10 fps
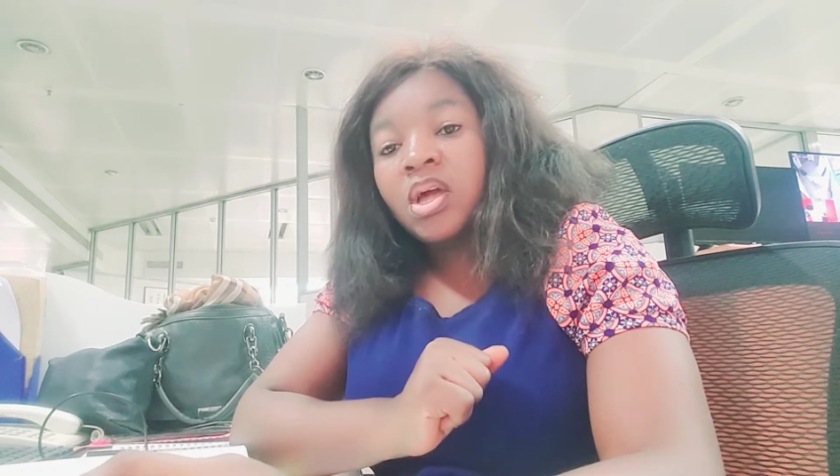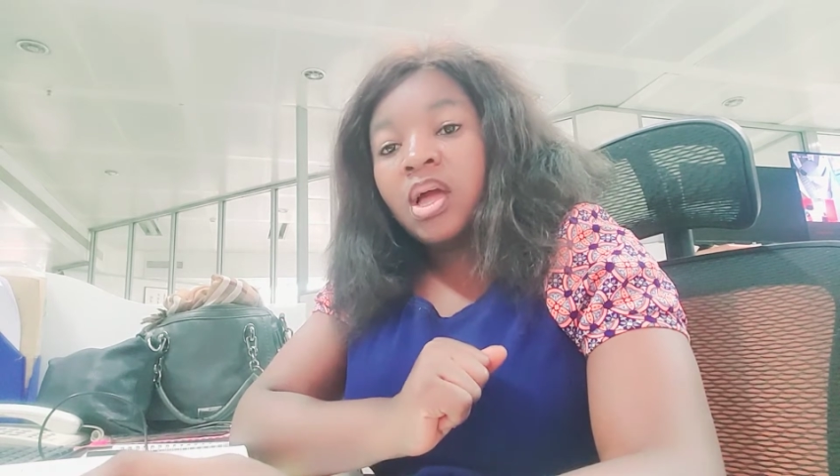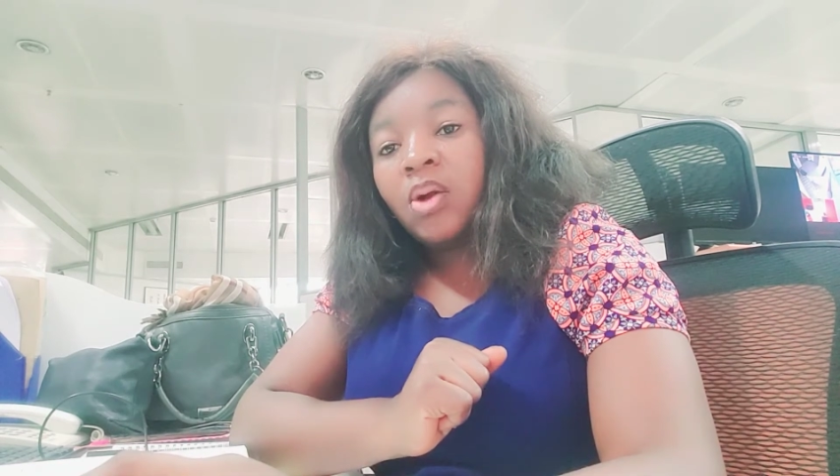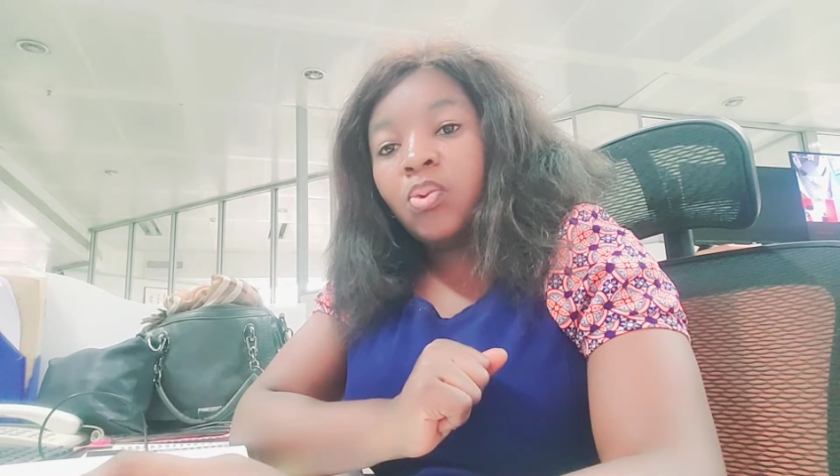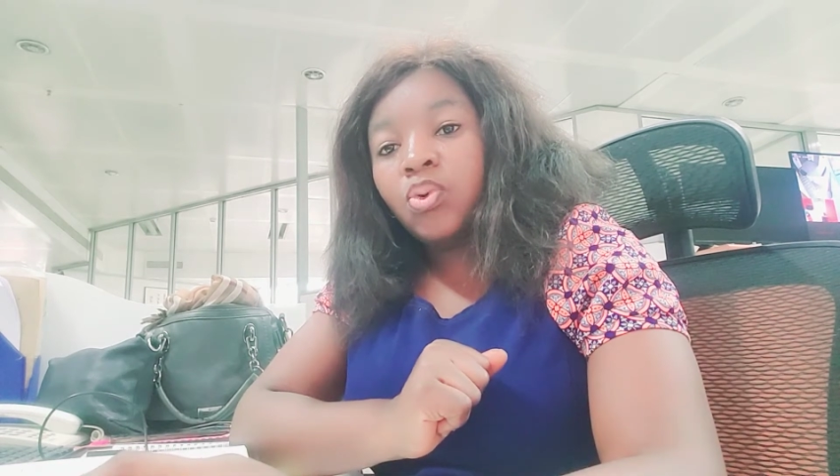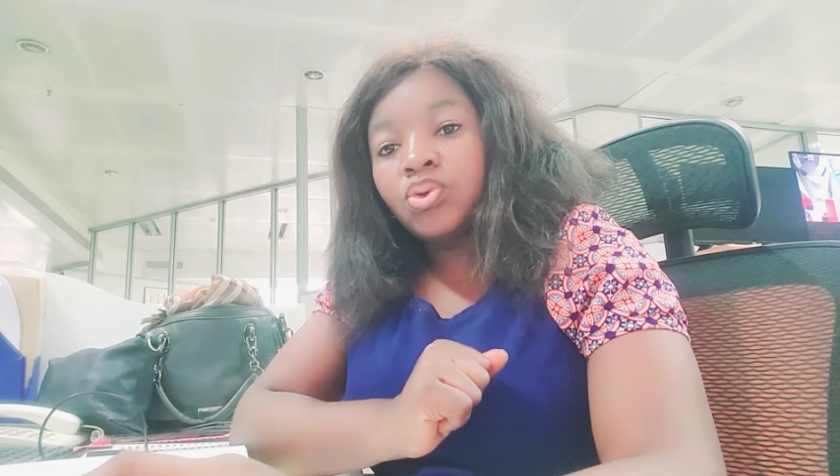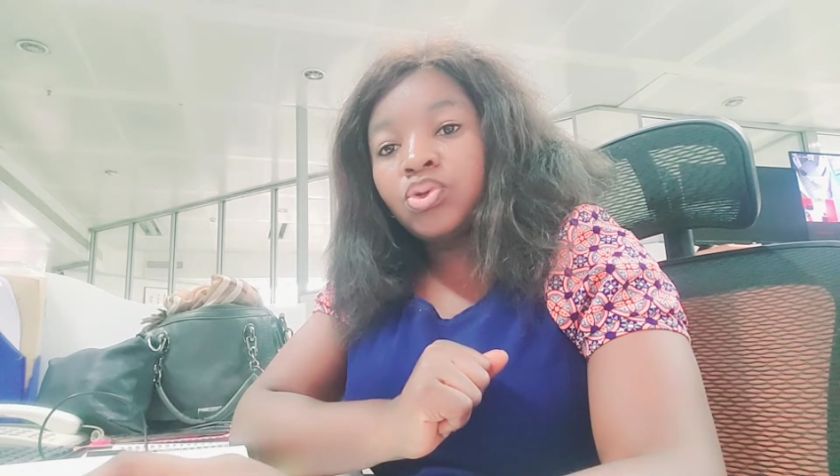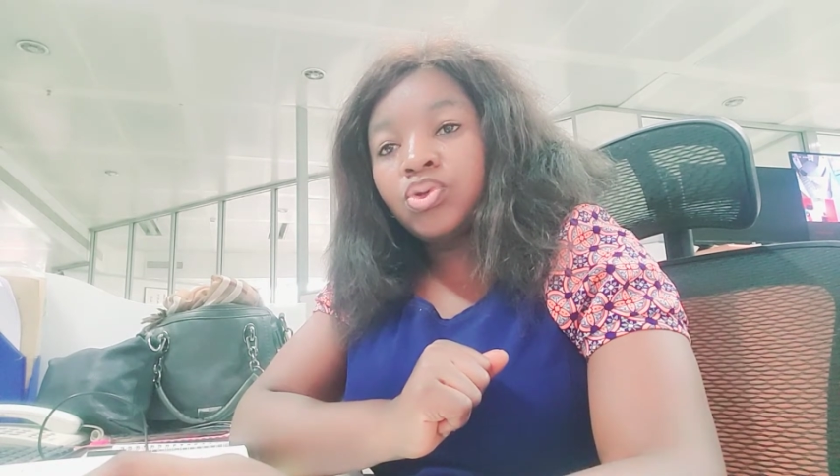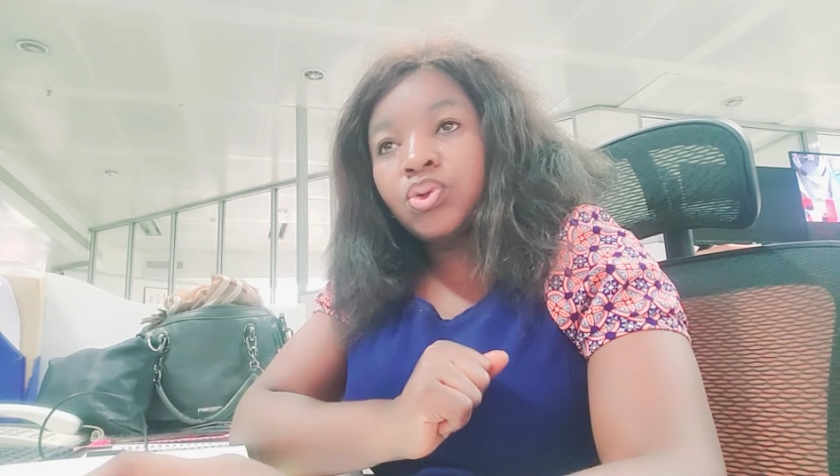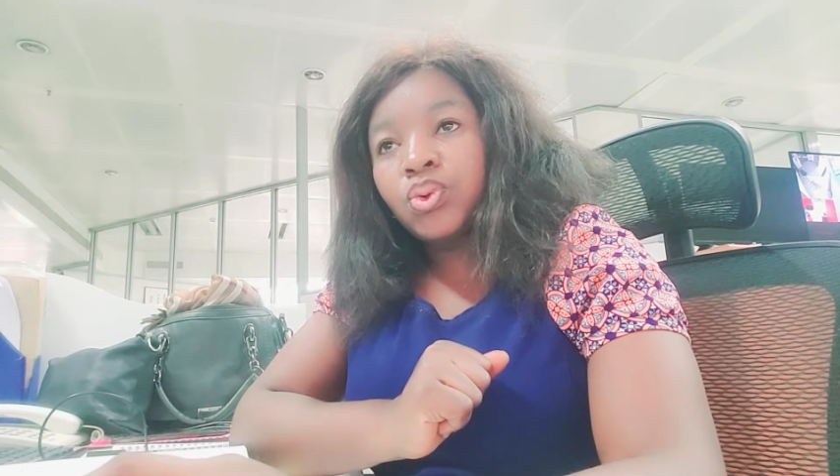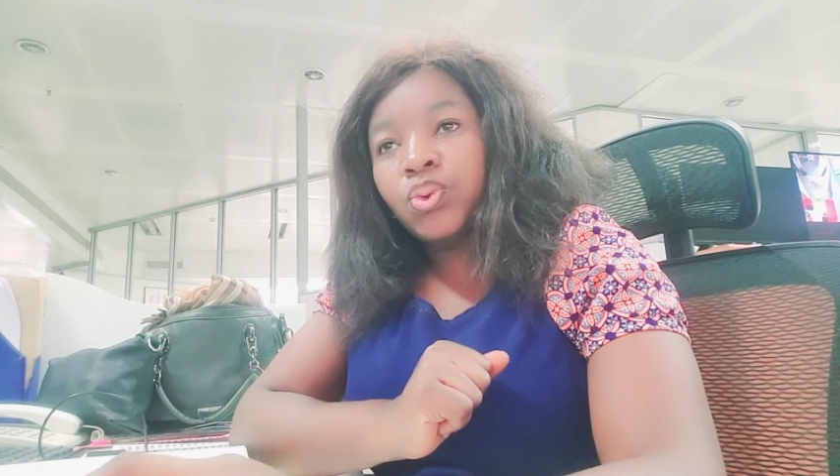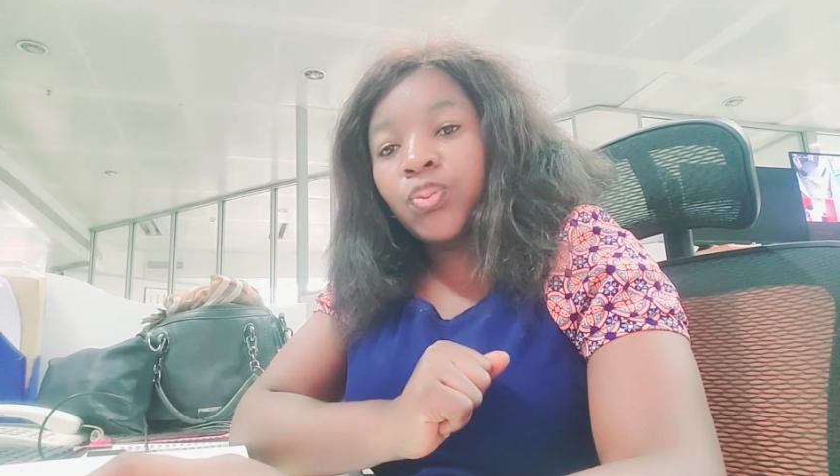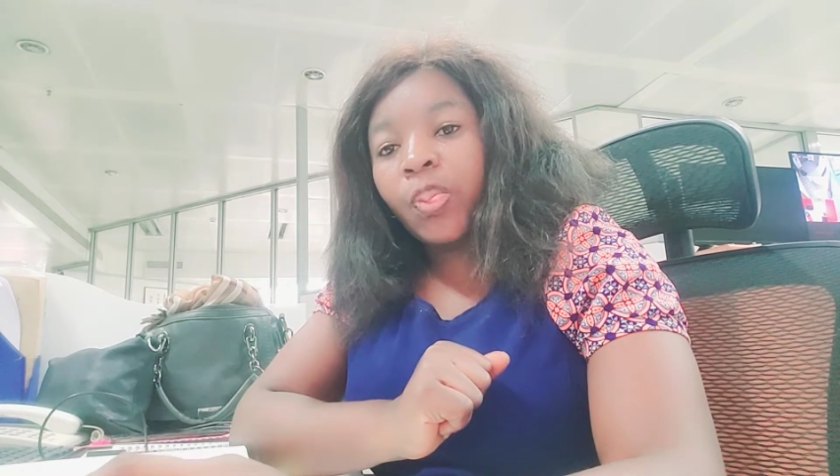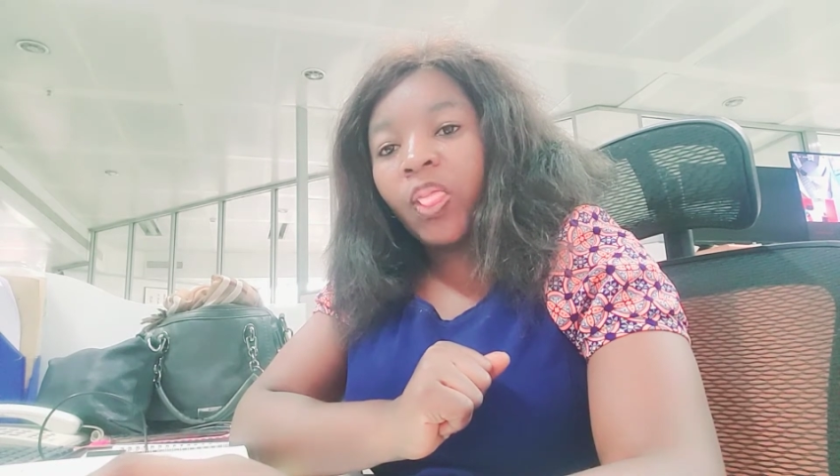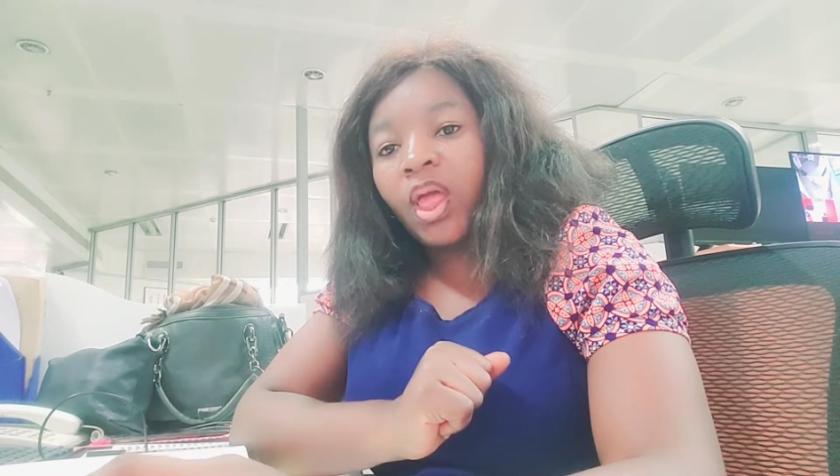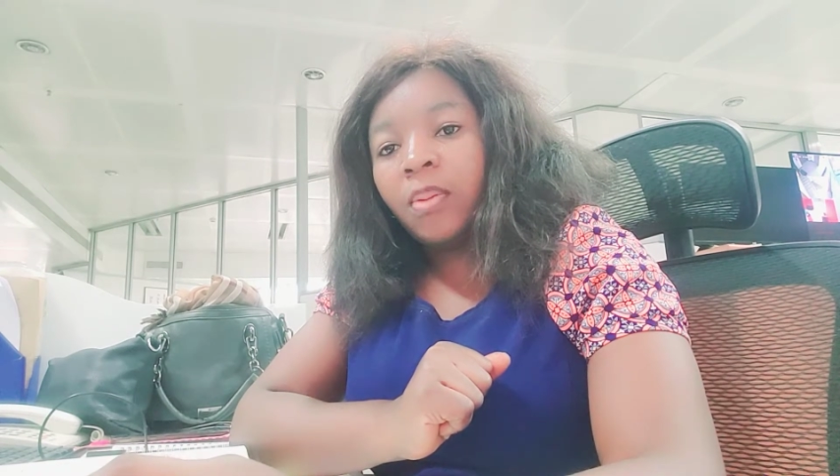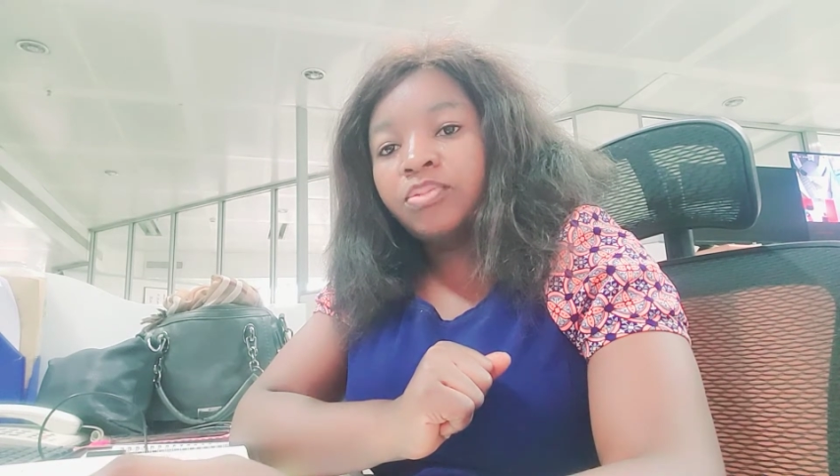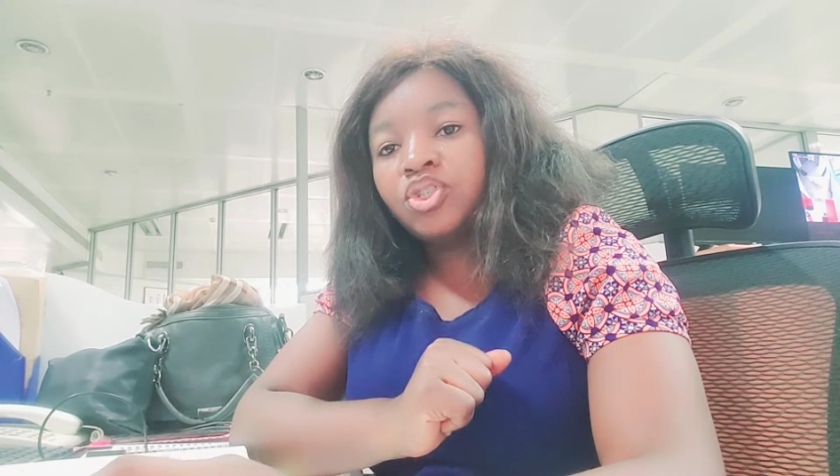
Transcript: I want to um,